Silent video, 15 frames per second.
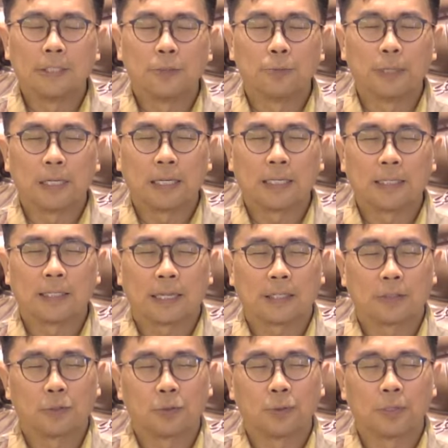you may
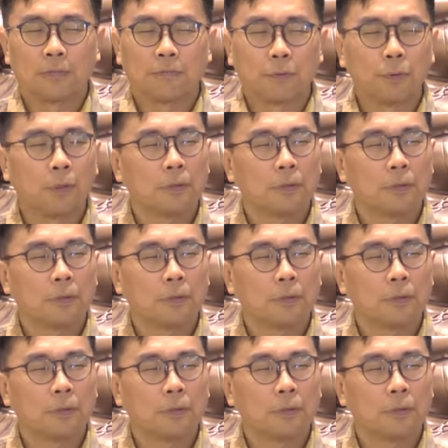like to do a full